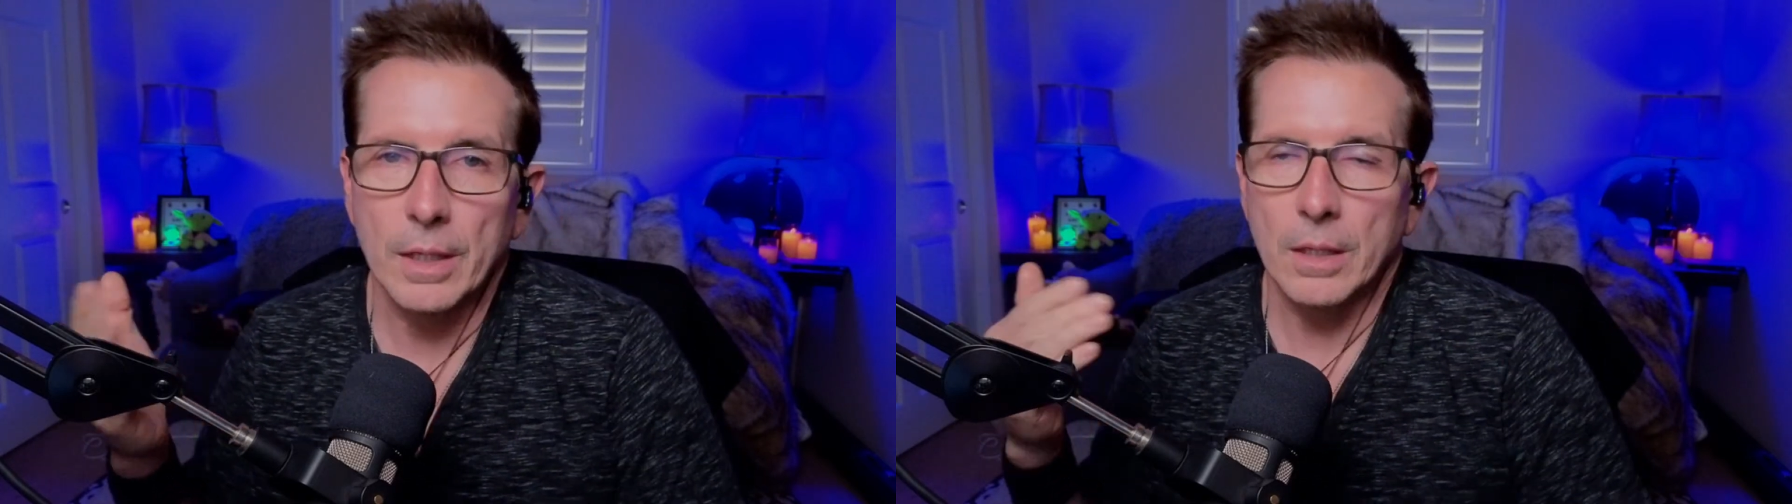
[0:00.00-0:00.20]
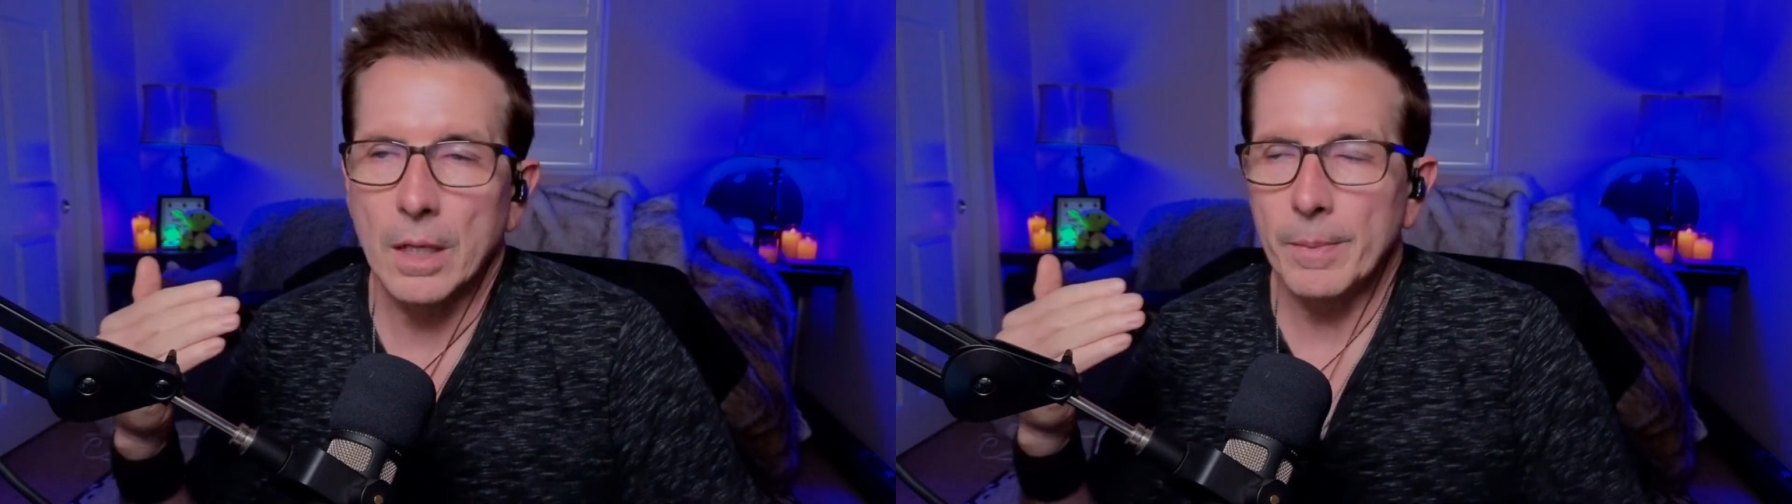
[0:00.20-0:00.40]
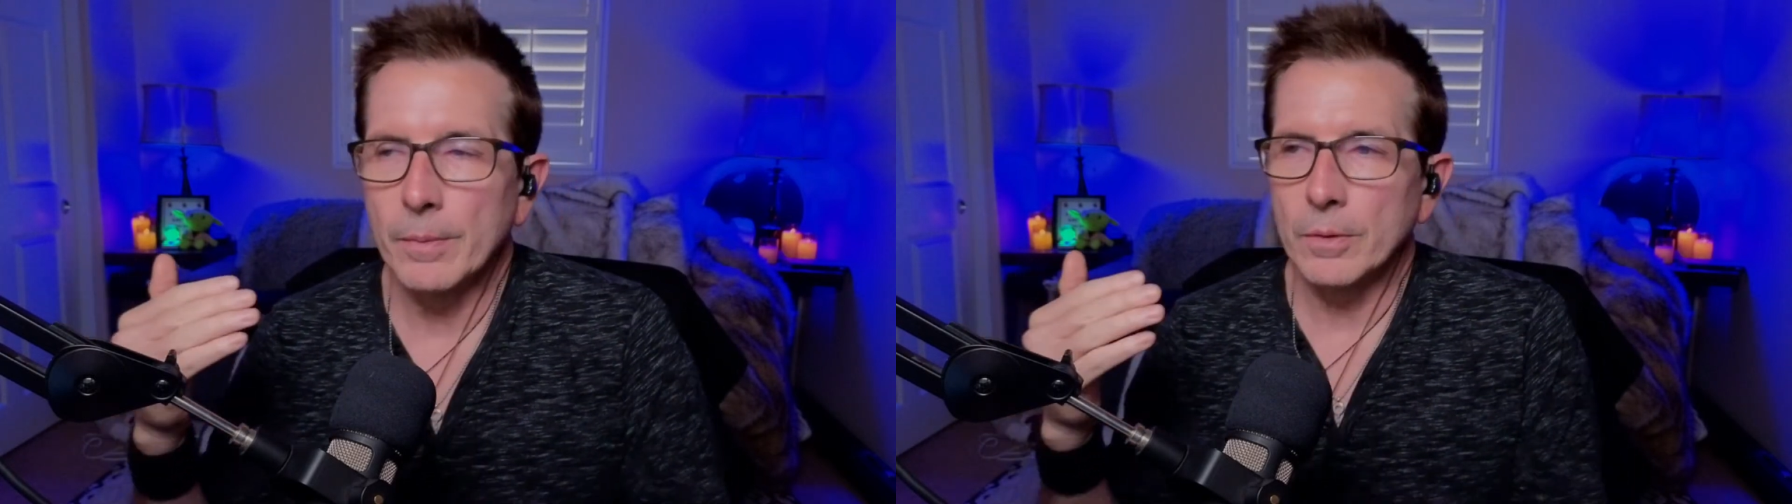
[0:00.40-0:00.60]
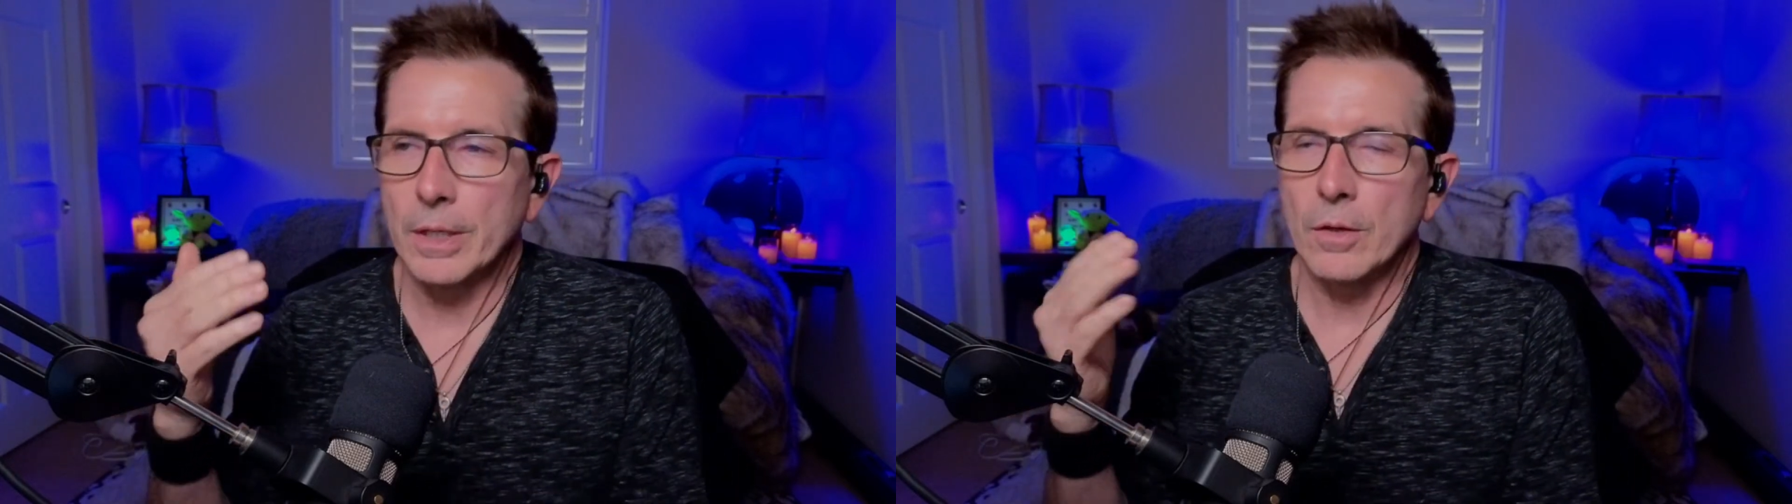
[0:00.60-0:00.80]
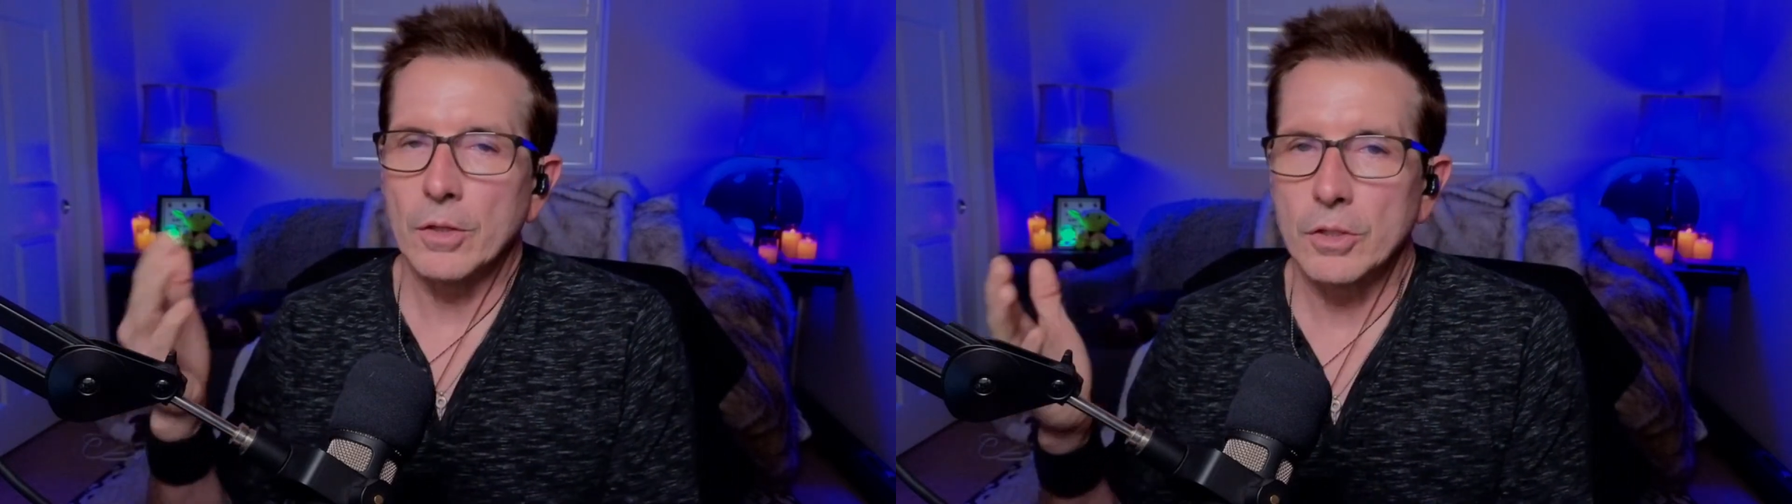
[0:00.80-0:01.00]
A lot of people, they
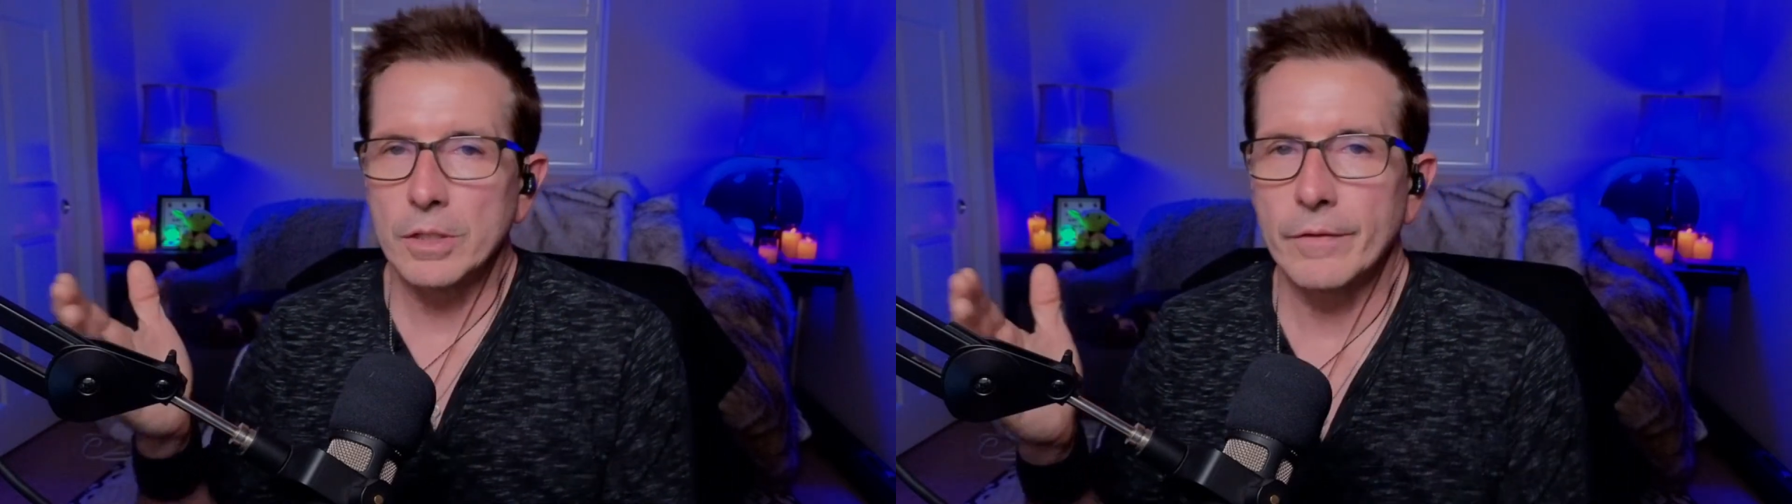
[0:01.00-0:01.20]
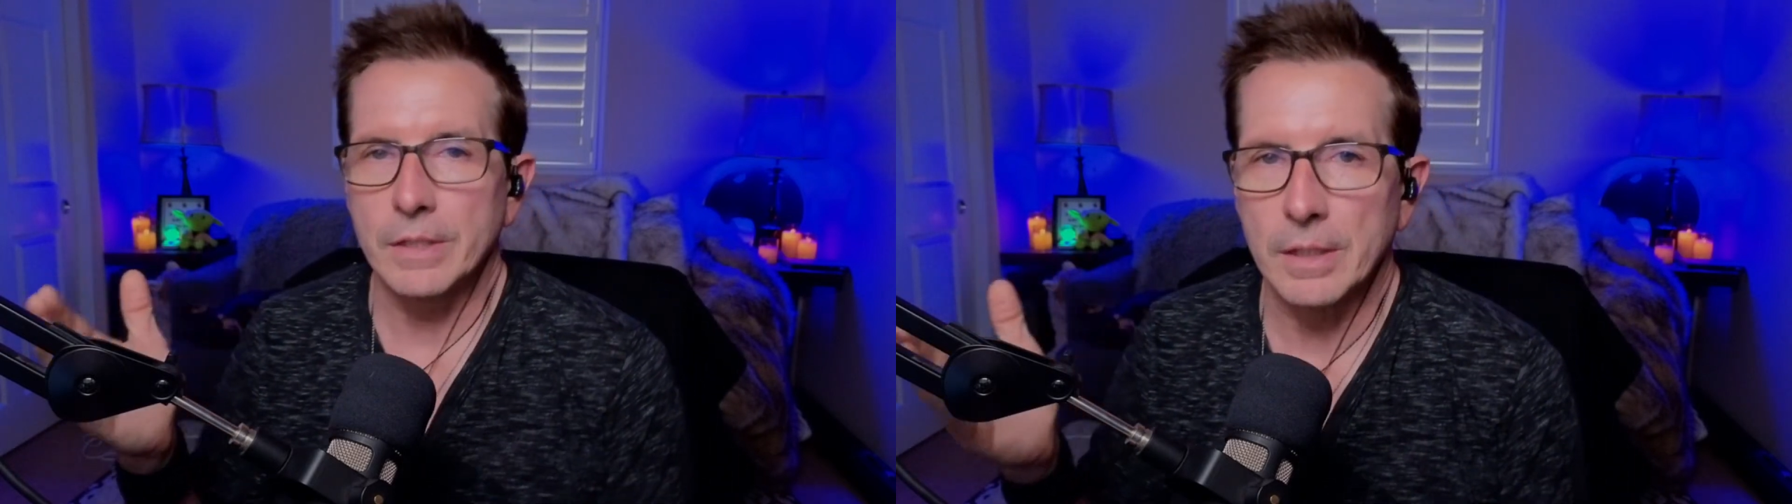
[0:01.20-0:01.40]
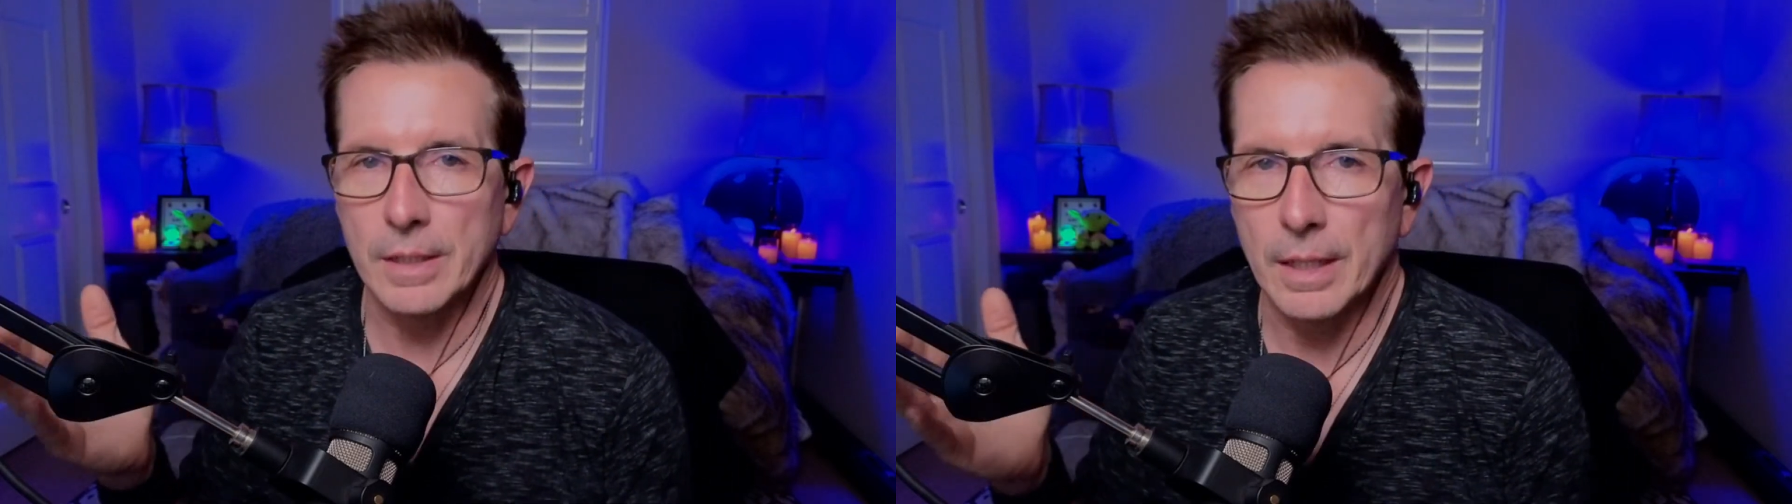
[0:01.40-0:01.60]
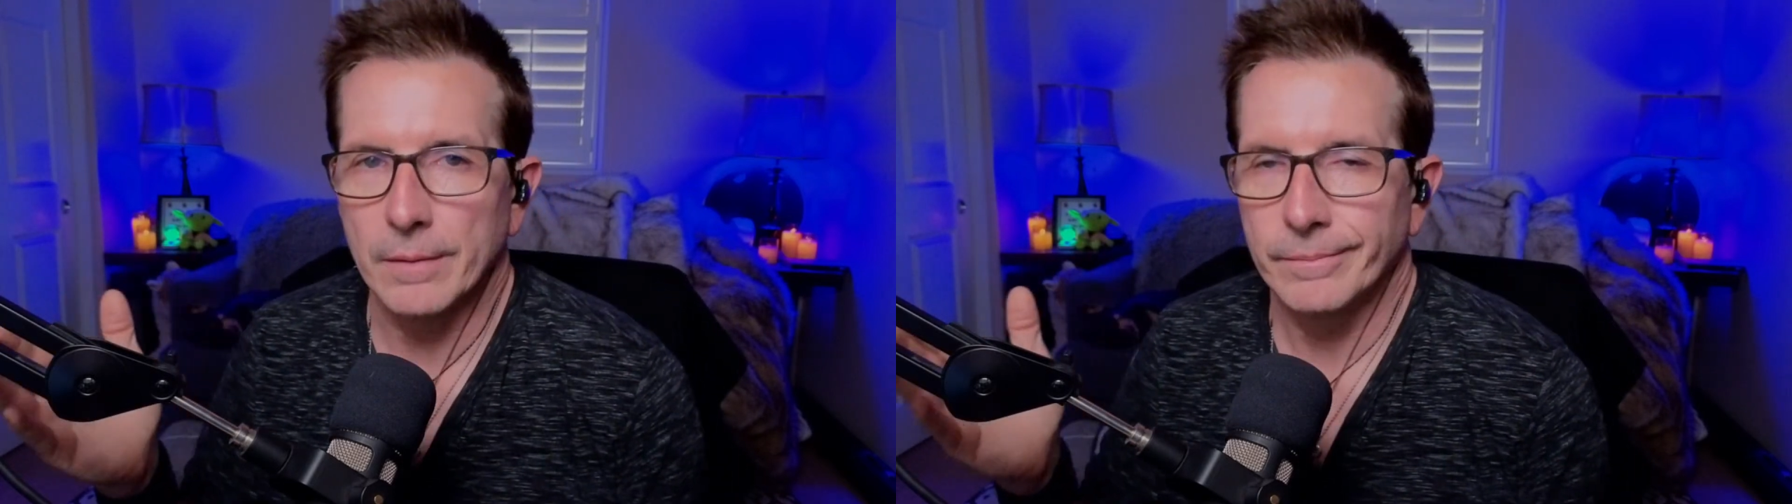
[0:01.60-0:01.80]
go to church every Sunday,